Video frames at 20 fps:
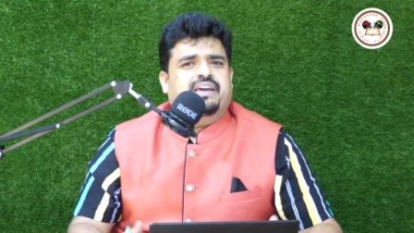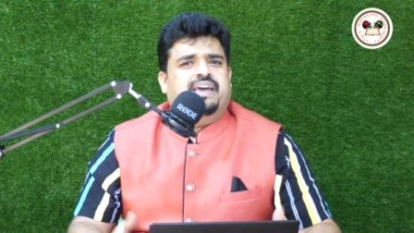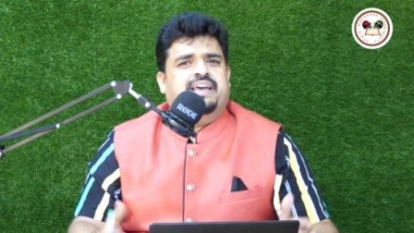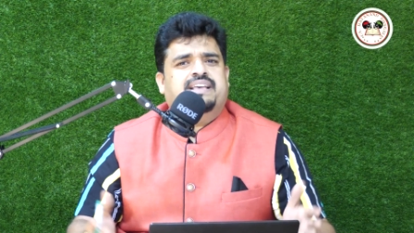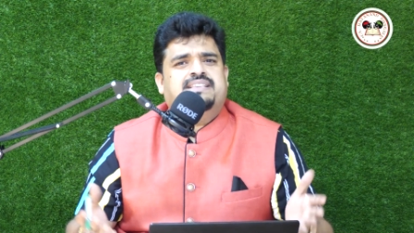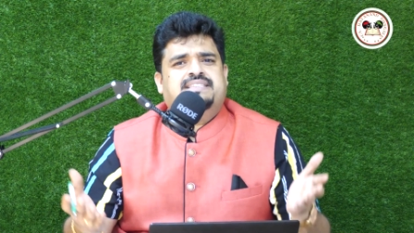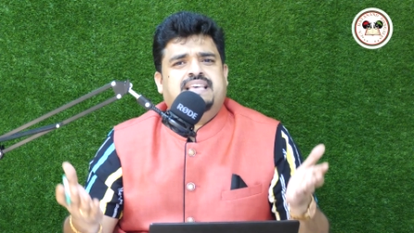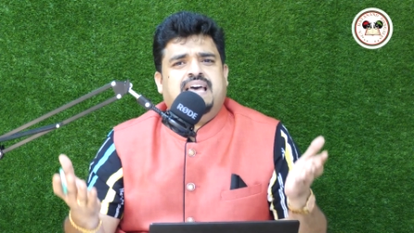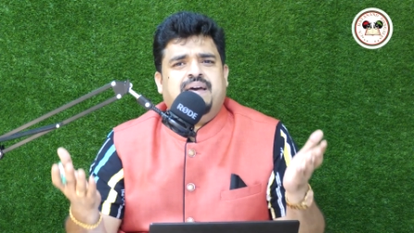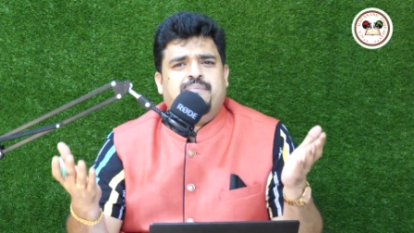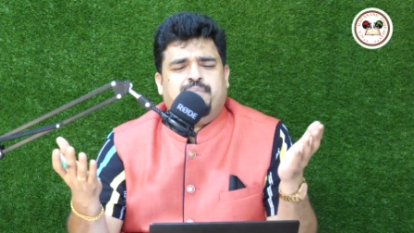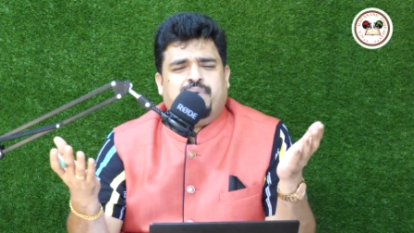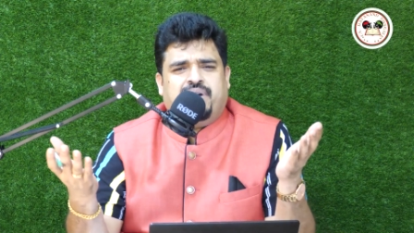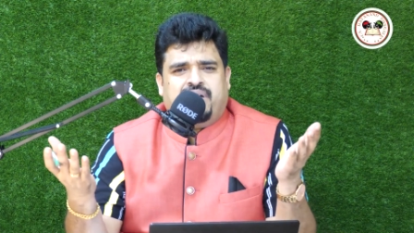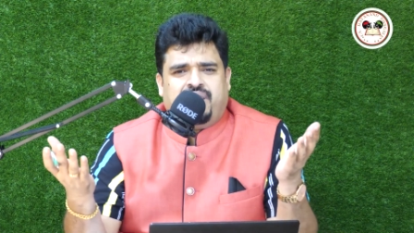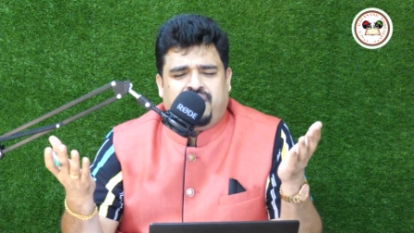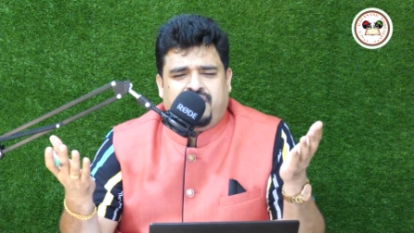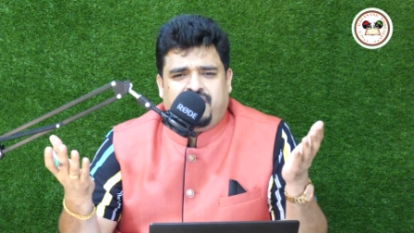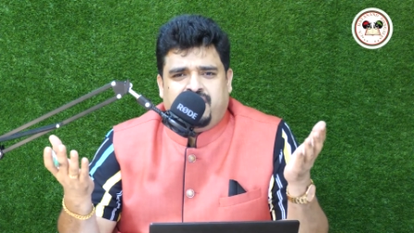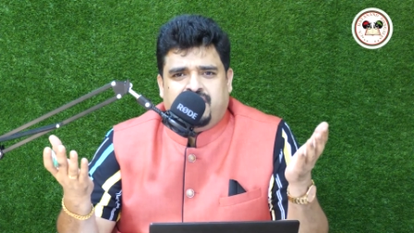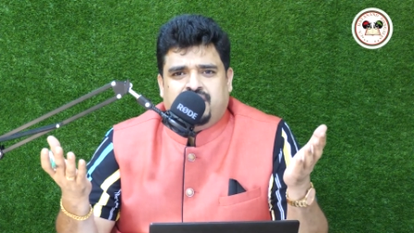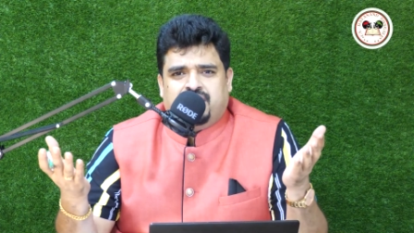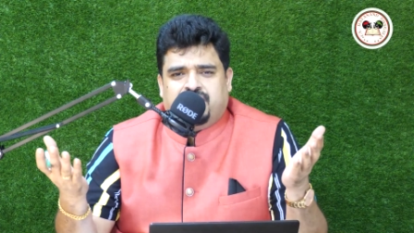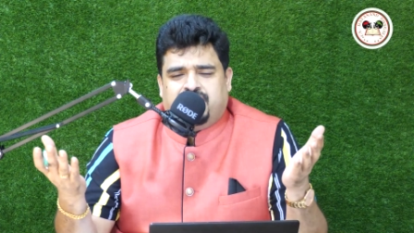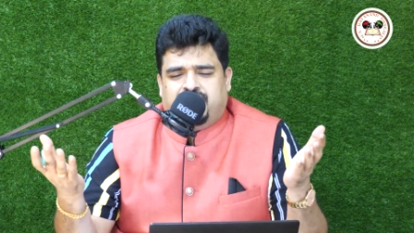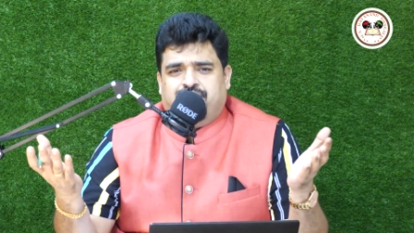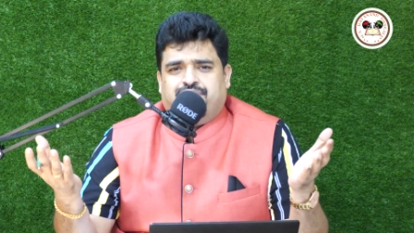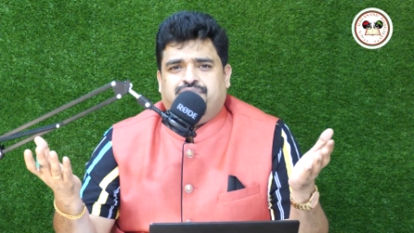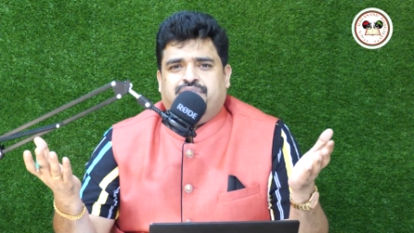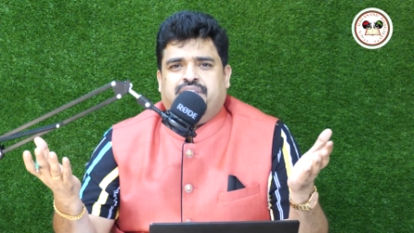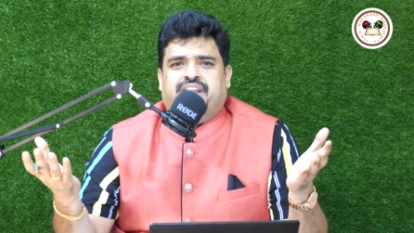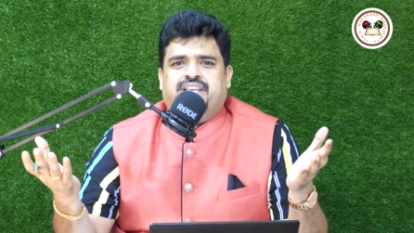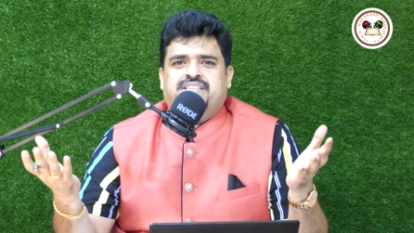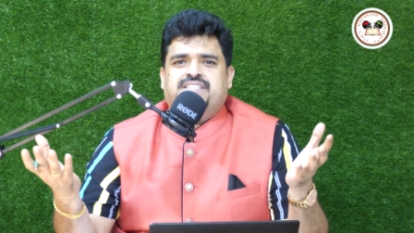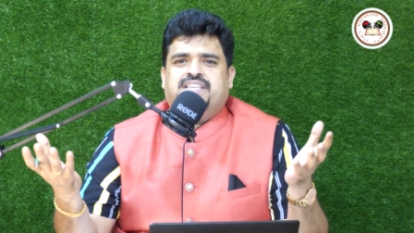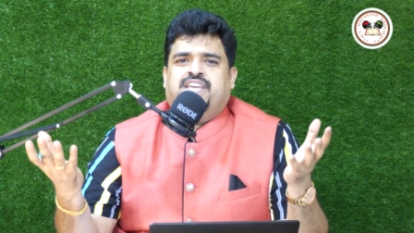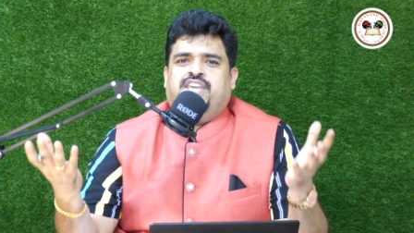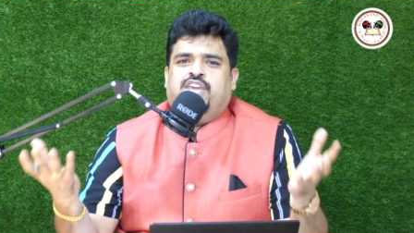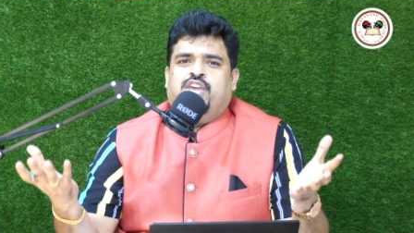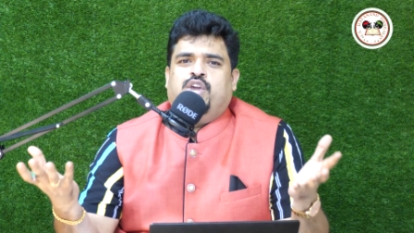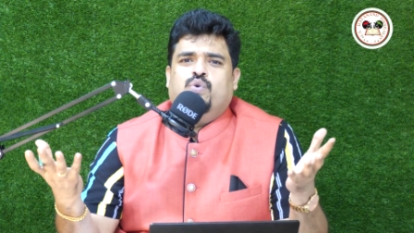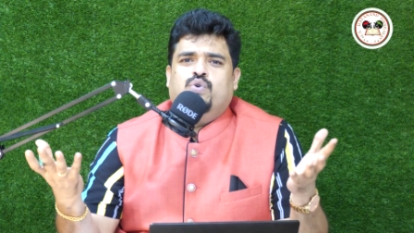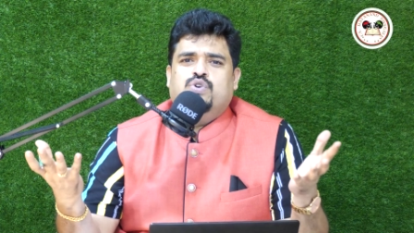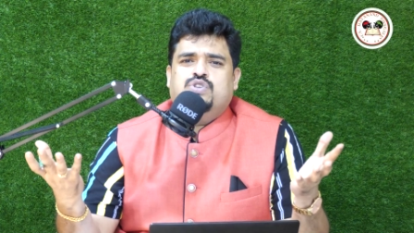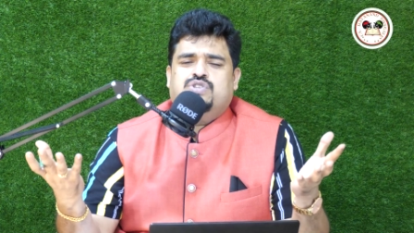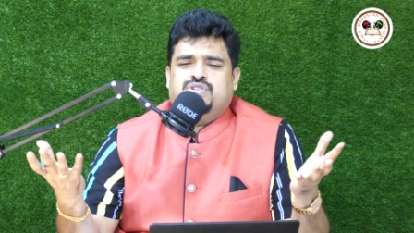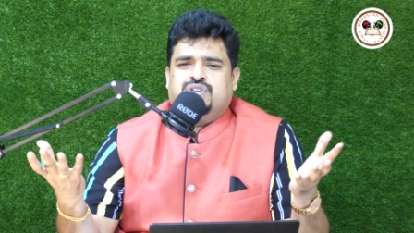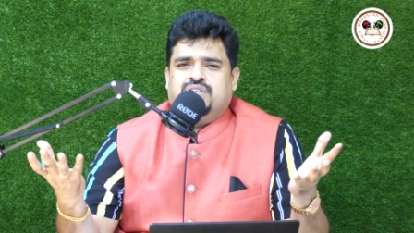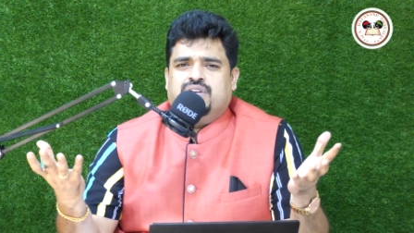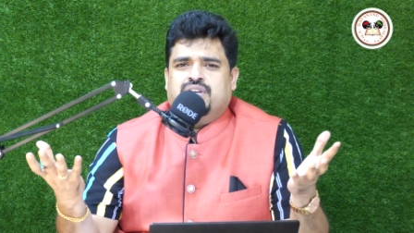Example, if there is a huge